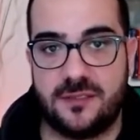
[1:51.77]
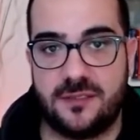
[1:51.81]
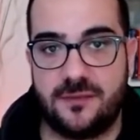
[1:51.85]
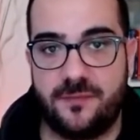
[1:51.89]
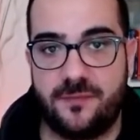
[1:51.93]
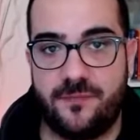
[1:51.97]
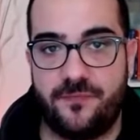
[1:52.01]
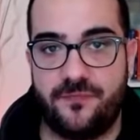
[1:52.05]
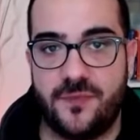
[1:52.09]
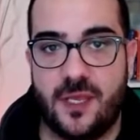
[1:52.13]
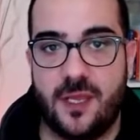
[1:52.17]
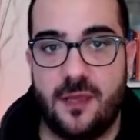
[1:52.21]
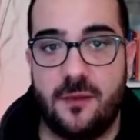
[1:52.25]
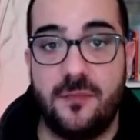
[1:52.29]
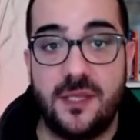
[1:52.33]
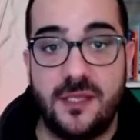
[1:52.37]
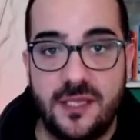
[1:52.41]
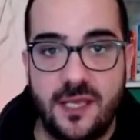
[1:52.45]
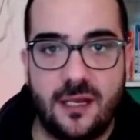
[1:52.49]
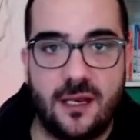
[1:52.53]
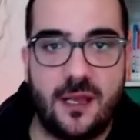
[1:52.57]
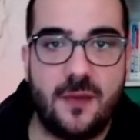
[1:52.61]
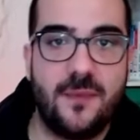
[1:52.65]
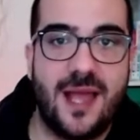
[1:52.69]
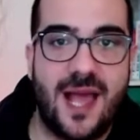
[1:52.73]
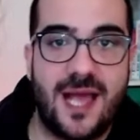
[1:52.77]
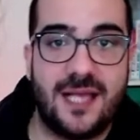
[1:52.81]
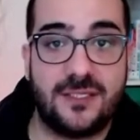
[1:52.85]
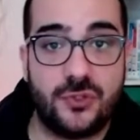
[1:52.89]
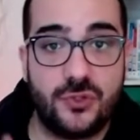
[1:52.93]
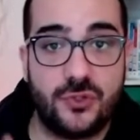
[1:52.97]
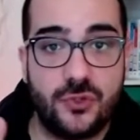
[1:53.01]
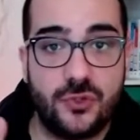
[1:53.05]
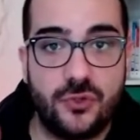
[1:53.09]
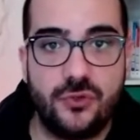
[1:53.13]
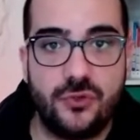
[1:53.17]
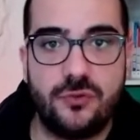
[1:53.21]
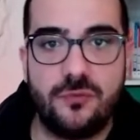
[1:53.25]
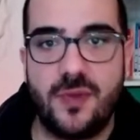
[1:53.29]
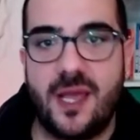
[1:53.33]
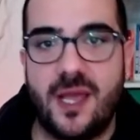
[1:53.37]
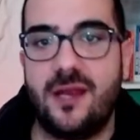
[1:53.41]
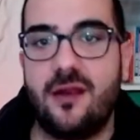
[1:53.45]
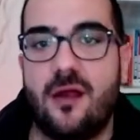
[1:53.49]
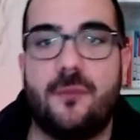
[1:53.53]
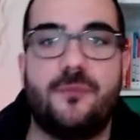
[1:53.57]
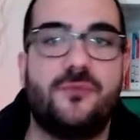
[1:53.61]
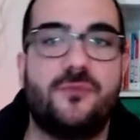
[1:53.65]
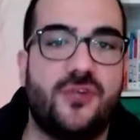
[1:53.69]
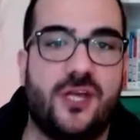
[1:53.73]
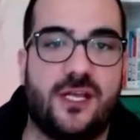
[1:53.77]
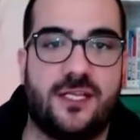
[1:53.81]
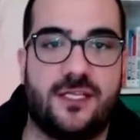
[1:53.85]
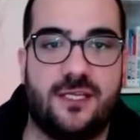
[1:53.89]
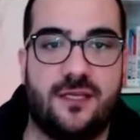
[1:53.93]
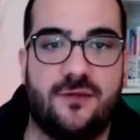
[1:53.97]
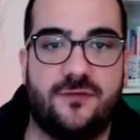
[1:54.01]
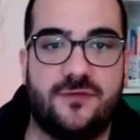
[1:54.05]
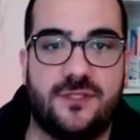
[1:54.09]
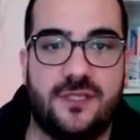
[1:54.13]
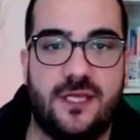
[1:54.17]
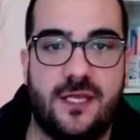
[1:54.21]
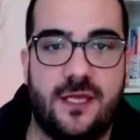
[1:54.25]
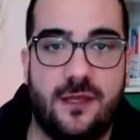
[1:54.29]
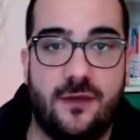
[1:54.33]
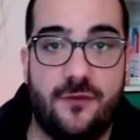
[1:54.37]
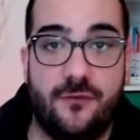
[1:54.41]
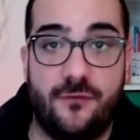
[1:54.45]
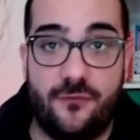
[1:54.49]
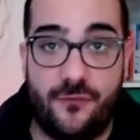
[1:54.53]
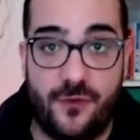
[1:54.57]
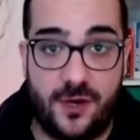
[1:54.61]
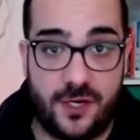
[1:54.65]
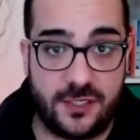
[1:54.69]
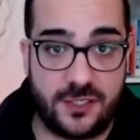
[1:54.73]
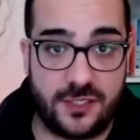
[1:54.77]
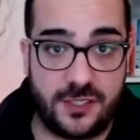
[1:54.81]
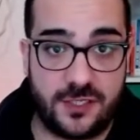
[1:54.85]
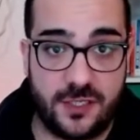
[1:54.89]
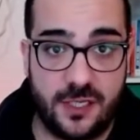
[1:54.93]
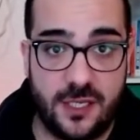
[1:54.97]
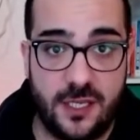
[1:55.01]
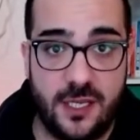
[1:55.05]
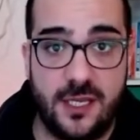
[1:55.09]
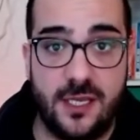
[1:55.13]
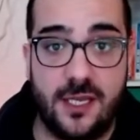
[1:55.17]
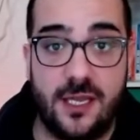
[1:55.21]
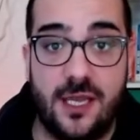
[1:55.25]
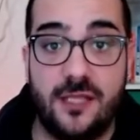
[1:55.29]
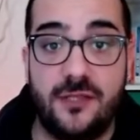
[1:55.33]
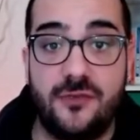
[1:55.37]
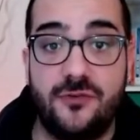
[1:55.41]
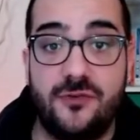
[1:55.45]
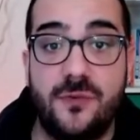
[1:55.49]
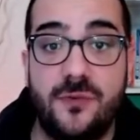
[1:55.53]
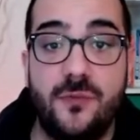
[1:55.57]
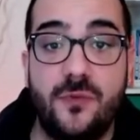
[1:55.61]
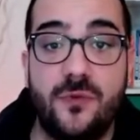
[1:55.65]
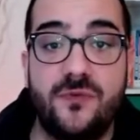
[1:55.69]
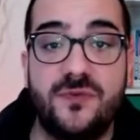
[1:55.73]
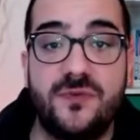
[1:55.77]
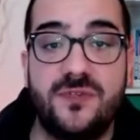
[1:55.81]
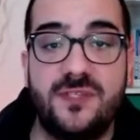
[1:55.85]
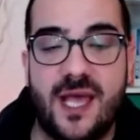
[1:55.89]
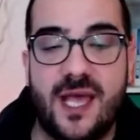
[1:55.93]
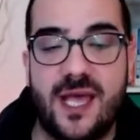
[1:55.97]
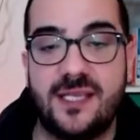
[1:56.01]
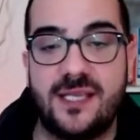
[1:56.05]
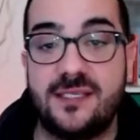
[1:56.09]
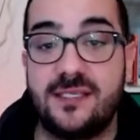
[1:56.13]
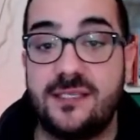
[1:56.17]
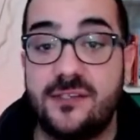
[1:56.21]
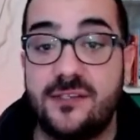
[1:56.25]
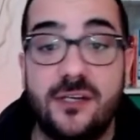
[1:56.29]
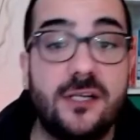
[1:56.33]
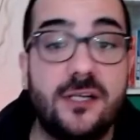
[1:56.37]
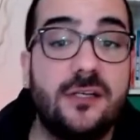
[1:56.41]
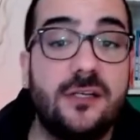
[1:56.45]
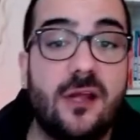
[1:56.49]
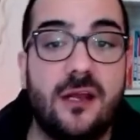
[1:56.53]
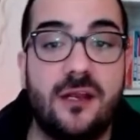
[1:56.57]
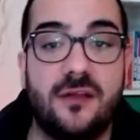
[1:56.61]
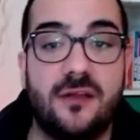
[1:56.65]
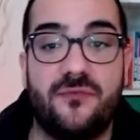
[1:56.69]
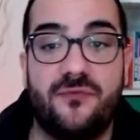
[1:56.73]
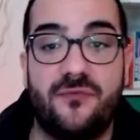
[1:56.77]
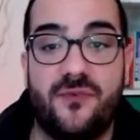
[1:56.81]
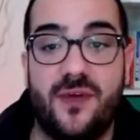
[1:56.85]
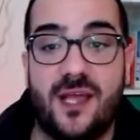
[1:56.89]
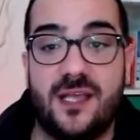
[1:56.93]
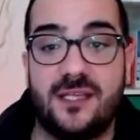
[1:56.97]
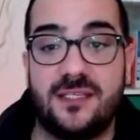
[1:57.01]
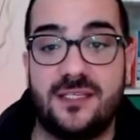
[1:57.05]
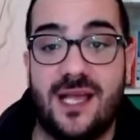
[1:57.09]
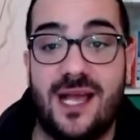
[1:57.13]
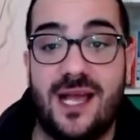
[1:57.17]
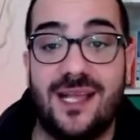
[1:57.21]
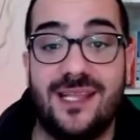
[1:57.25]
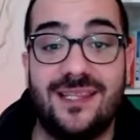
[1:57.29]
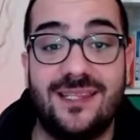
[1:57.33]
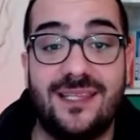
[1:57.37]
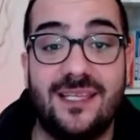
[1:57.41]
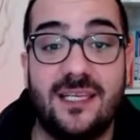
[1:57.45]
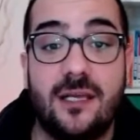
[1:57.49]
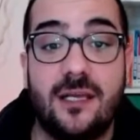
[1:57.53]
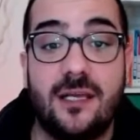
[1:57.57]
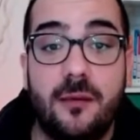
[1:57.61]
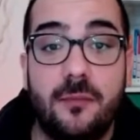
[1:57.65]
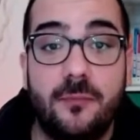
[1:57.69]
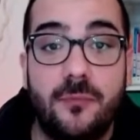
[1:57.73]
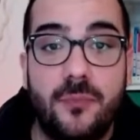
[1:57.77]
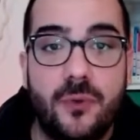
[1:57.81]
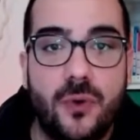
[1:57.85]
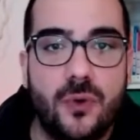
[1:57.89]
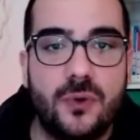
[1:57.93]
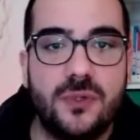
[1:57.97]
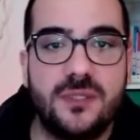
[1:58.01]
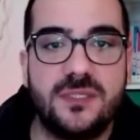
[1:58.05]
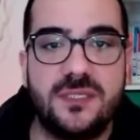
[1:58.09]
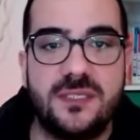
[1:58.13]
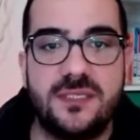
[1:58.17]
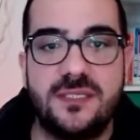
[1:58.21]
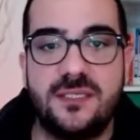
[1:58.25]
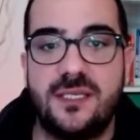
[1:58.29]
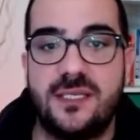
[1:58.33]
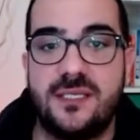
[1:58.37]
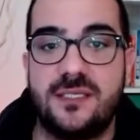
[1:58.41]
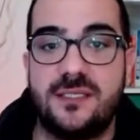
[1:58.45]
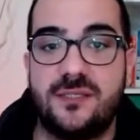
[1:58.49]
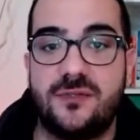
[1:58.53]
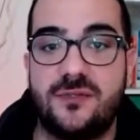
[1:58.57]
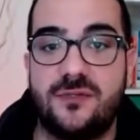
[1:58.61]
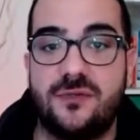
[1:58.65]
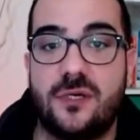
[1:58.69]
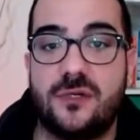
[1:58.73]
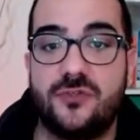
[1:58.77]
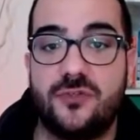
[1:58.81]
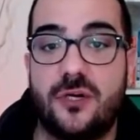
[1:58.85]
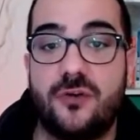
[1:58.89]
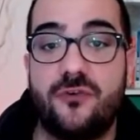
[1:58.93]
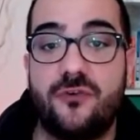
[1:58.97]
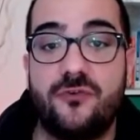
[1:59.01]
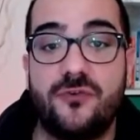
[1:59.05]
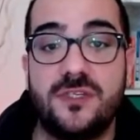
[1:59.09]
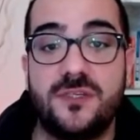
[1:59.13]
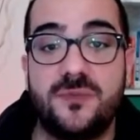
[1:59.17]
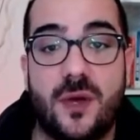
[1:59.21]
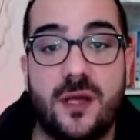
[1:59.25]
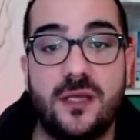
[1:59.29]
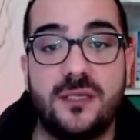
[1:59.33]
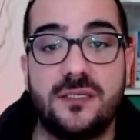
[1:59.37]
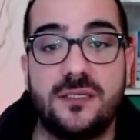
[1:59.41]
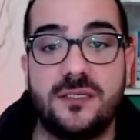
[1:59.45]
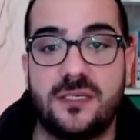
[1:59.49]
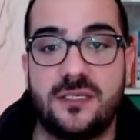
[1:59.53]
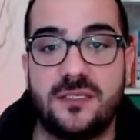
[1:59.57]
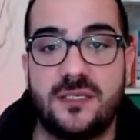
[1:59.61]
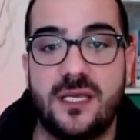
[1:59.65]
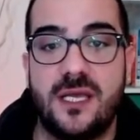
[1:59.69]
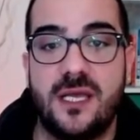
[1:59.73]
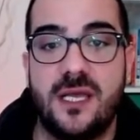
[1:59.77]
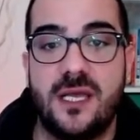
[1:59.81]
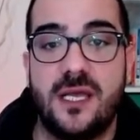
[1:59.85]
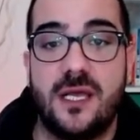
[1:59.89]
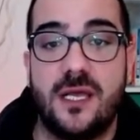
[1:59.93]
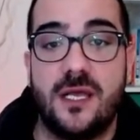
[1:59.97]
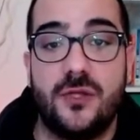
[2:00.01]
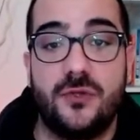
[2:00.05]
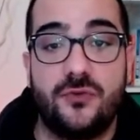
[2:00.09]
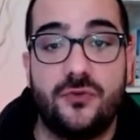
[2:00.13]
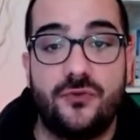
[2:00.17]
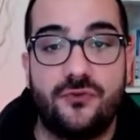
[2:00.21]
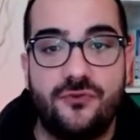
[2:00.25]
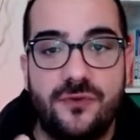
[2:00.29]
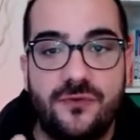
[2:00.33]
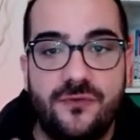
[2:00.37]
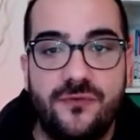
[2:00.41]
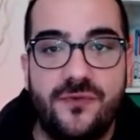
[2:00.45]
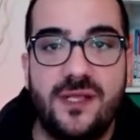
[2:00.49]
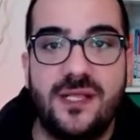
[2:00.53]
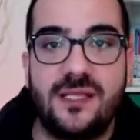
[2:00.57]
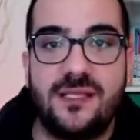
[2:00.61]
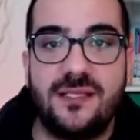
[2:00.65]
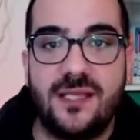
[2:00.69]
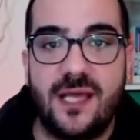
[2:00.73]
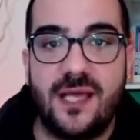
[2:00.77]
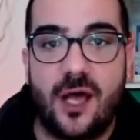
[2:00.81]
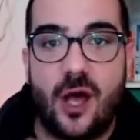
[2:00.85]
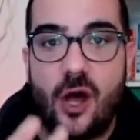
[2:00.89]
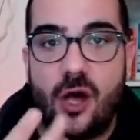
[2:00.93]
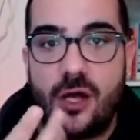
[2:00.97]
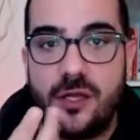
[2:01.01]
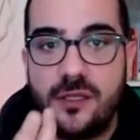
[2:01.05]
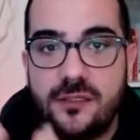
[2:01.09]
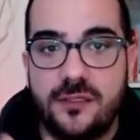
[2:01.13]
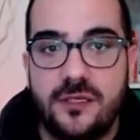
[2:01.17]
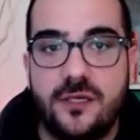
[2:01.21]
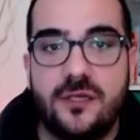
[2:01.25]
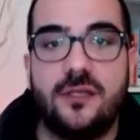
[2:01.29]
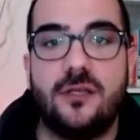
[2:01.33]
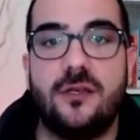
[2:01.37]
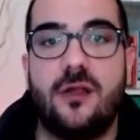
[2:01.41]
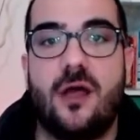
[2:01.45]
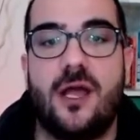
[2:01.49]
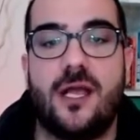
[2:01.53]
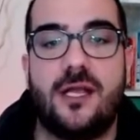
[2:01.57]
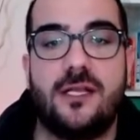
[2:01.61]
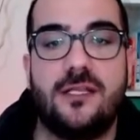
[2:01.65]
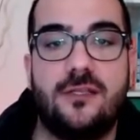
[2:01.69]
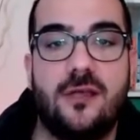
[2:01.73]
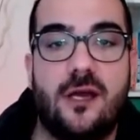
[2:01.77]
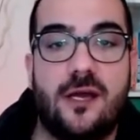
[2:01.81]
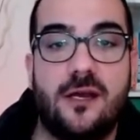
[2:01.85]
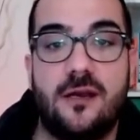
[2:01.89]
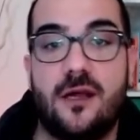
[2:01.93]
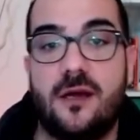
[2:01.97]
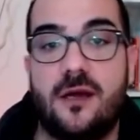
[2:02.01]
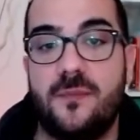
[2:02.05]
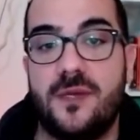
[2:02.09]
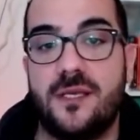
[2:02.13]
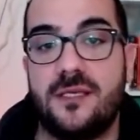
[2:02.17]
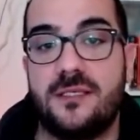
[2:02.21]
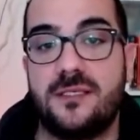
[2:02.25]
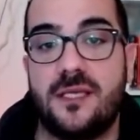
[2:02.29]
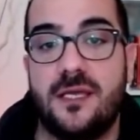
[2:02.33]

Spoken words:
BDLM has two main objectives. First, it removes the external effects and decomposes the structural responses to reveal the underlying dynamics,